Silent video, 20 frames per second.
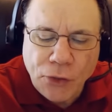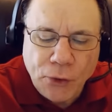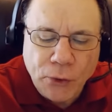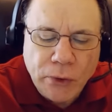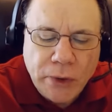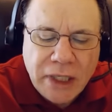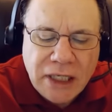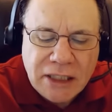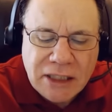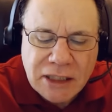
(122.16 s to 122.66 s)

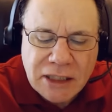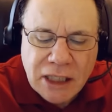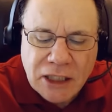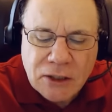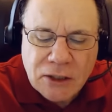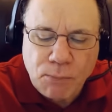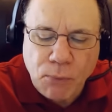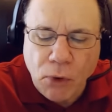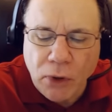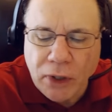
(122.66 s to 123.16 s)

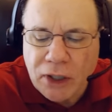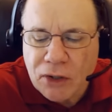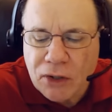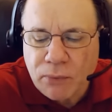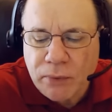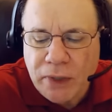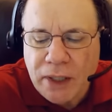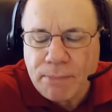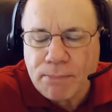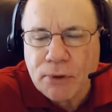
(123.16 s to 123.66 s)

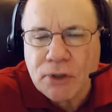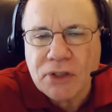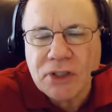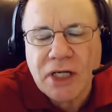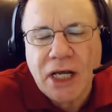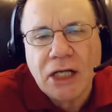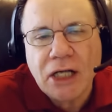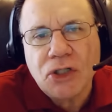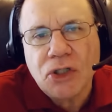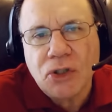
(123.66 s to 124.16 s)

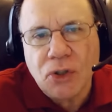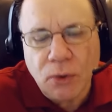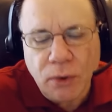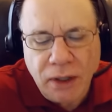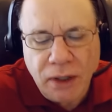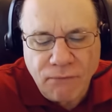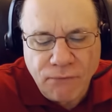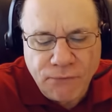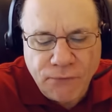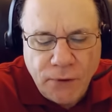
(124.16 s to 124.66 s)
36.3%
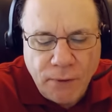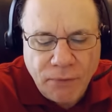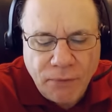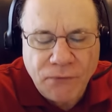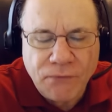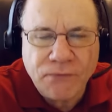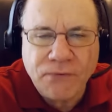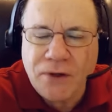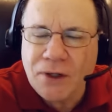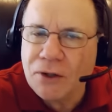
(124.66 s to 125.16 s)
shooting from
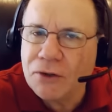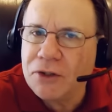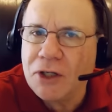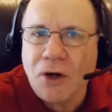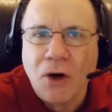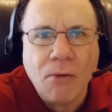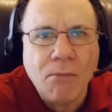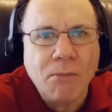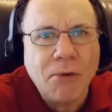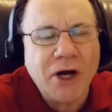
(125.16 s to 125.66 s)
the field.
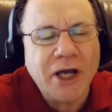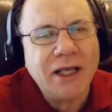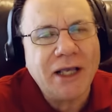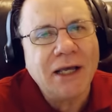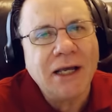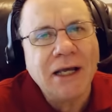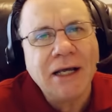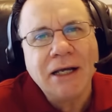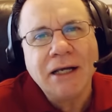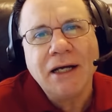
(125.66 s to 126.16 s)
You know,
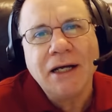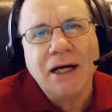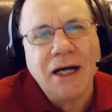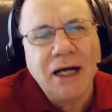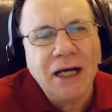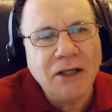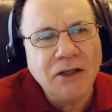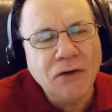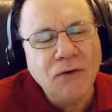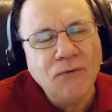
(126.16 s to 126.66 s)
Mike,
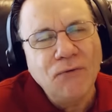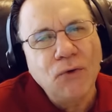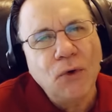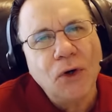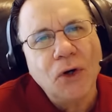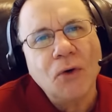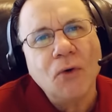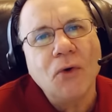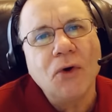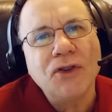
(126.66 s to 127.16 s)
uh, you've
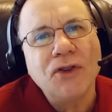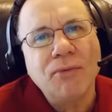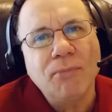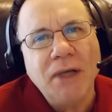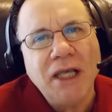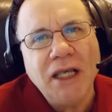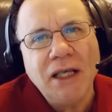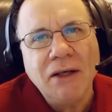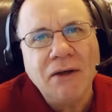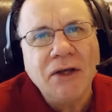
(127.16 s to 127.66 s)
worked with
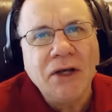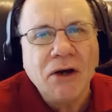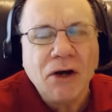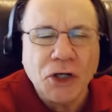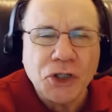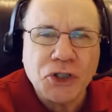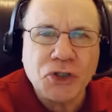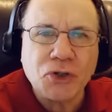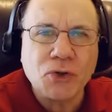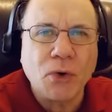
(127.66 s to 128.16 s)
me
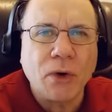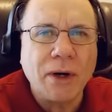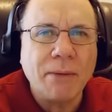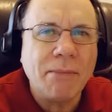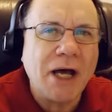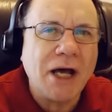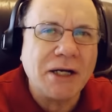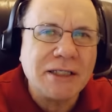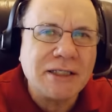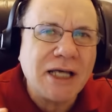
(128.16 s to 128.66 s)
a short
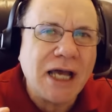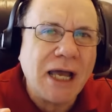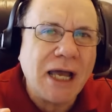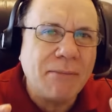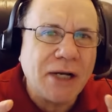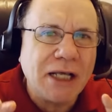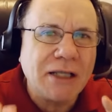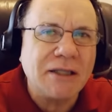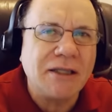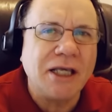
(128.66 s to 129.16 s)
amount of
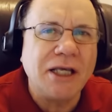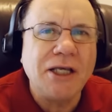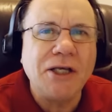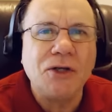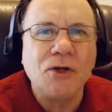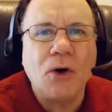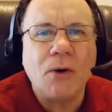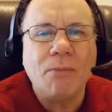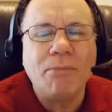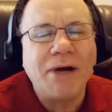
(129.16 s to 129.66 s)
time, but I
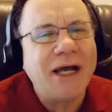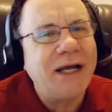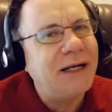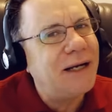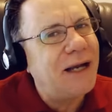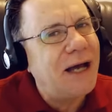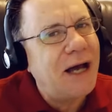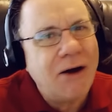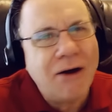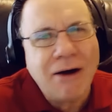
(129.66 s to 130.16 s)
think you know
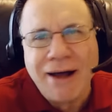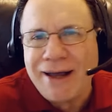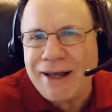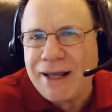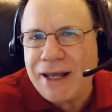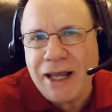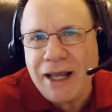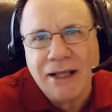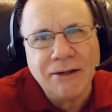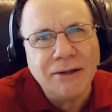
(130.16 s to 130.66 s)
by now
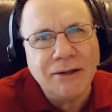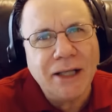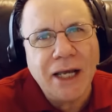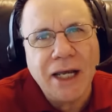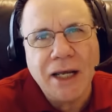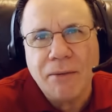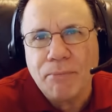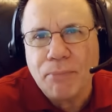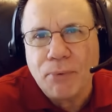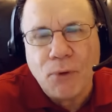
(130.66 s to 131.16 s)
I hate
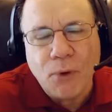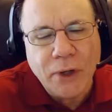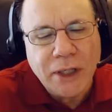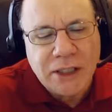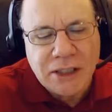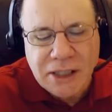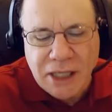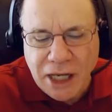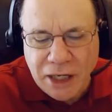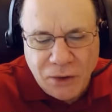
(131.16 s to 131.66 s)
laying
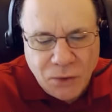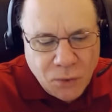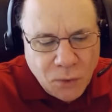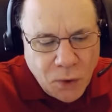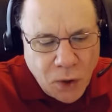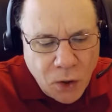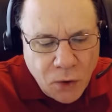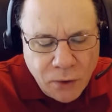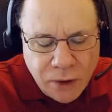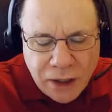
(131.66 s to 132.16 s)
points on the
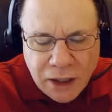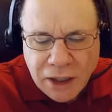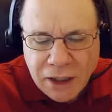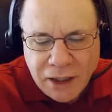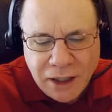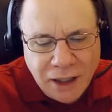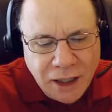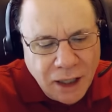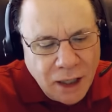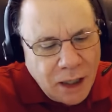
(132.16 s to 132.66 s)
road.
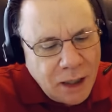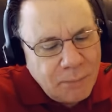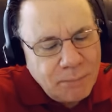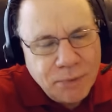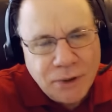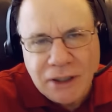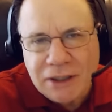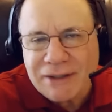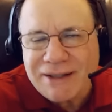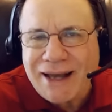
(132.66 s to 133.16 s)
Uh,
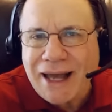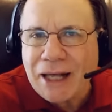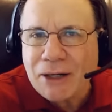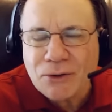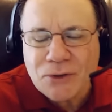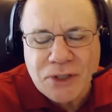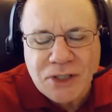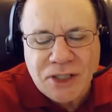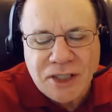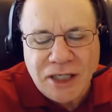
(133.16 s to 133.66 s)
but
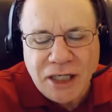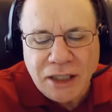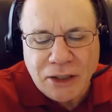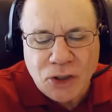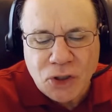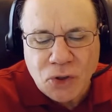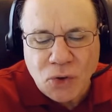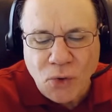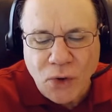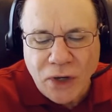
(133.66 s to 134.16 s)
I don't see
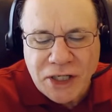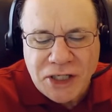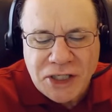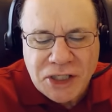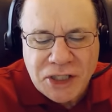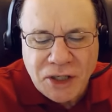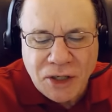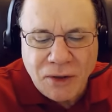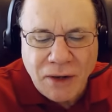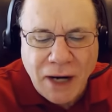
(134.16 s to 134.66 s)
a
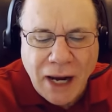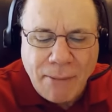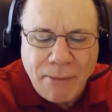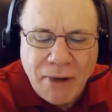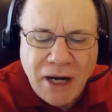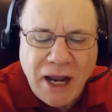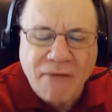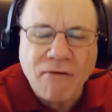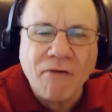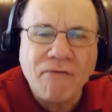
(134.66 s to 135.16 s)
choice here. I'm
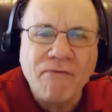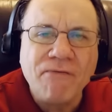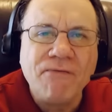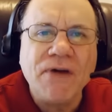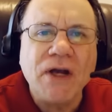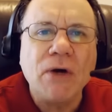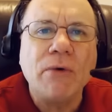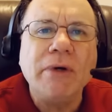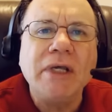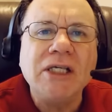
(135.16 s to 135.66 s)
going to have a
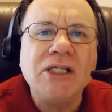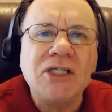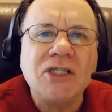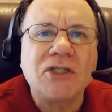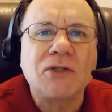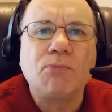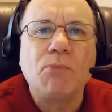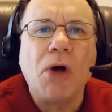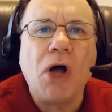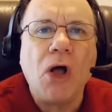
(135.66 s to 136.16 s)
very
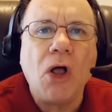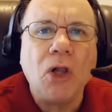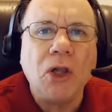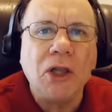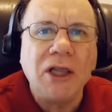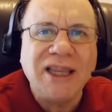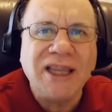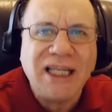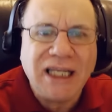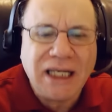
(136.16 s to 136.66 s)

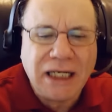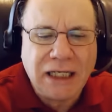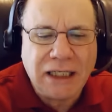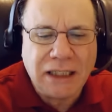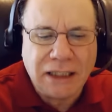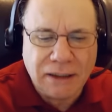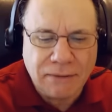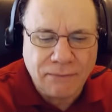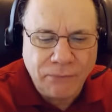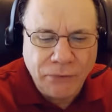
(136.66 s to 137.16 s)
small
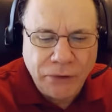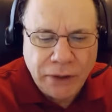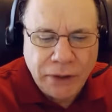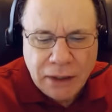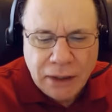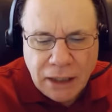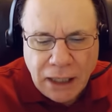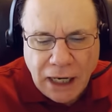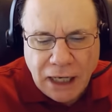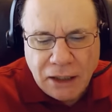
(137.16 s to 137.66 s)
lean
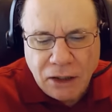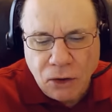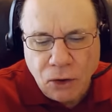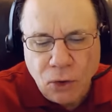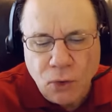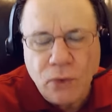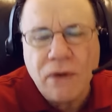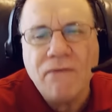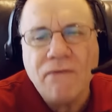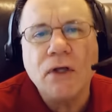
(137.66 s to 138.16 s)
mm-hmm. on the
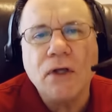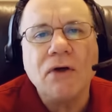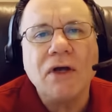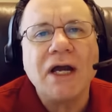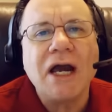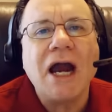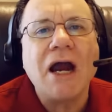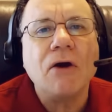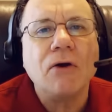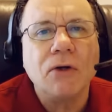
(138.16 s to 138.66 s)

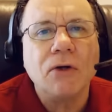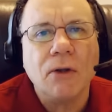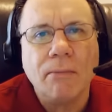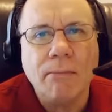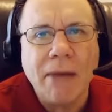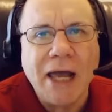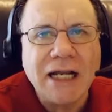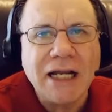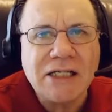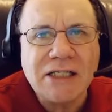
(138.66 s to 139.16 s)
Louisville
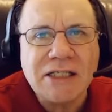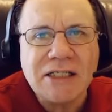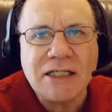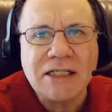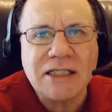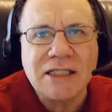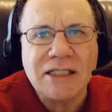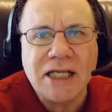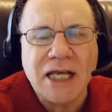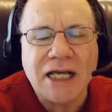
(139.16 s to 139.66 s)
Cardinal
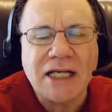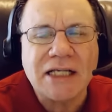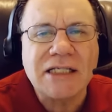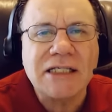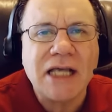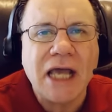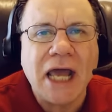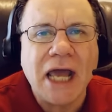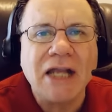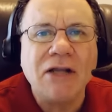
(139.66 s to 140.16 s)
minus the
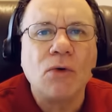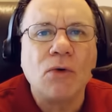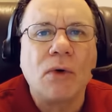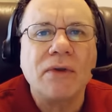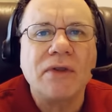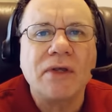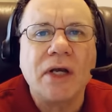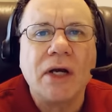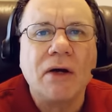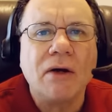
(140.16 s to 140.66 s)
six
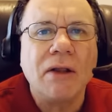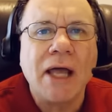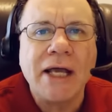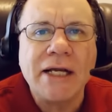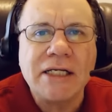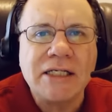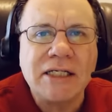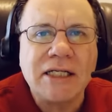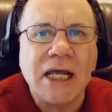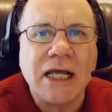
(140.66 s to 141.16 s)
at North
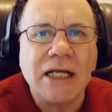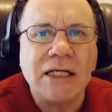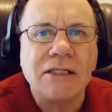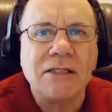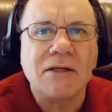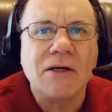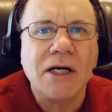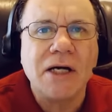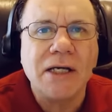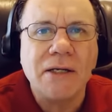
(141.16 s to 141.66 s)
Carolina State